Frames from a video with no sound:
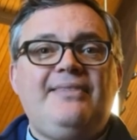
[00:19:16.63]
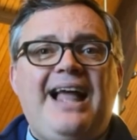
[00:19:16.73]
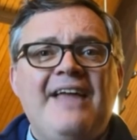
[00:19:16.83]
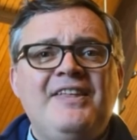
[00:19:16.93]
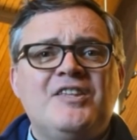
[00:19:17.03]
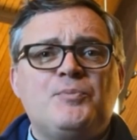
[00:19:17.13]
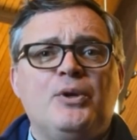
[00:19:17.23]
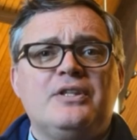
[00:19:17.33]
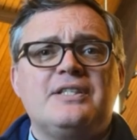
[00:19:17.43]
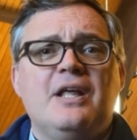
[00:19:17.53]
I think this
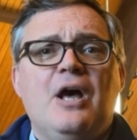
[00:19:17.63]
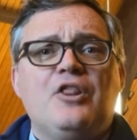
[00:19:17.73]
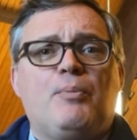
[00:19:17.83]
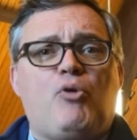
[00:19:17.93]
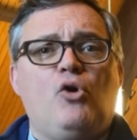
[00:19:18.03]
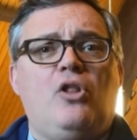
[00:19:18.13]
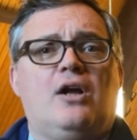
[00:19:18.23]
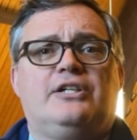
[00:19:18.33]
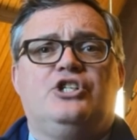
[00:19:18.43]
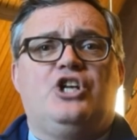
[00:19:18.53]
puts the
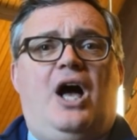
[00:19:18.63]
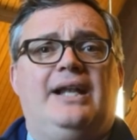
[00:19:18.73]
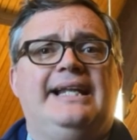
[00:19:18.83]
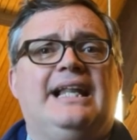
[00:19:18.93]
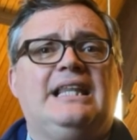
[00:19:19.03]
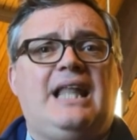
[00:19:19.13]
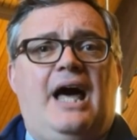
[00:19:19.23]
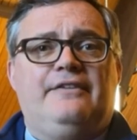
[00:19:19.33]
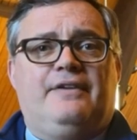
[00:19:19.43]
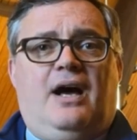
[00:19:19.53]
prologue to John in a
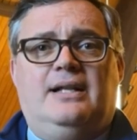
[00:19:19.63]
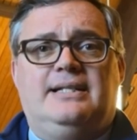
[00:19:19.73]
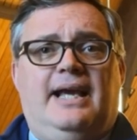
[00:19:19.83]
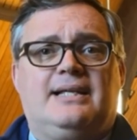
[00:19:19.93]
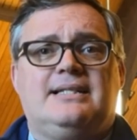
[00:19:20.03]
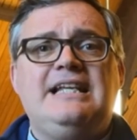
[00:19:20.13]
lot of context.